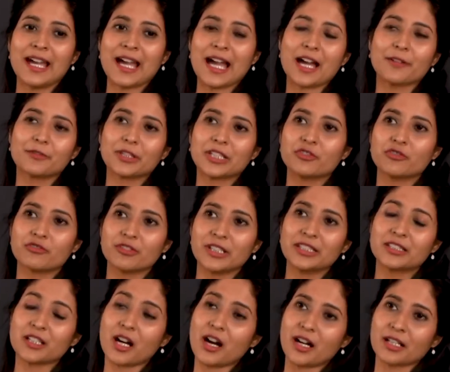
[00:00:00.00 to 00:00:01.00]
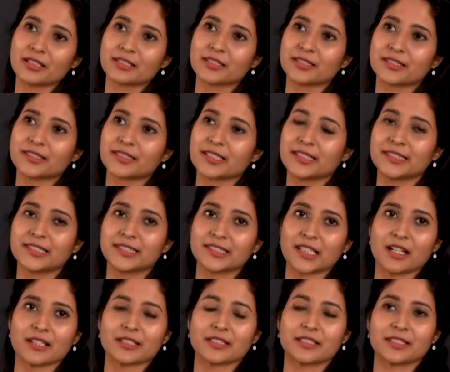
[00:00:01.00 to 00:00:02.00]
have intrigued artists and
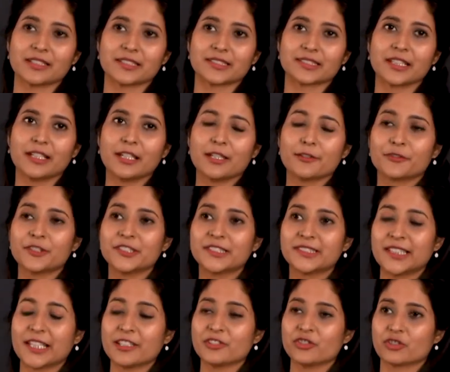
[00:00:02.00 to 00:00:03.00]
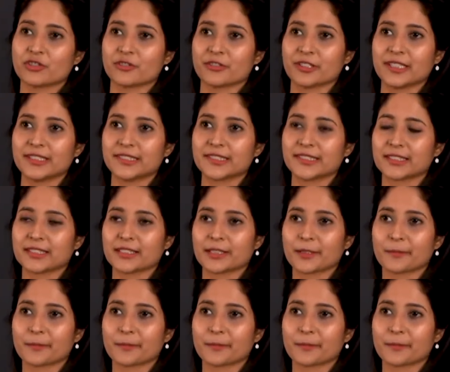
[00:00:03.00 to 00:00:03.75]
scientists for centuries.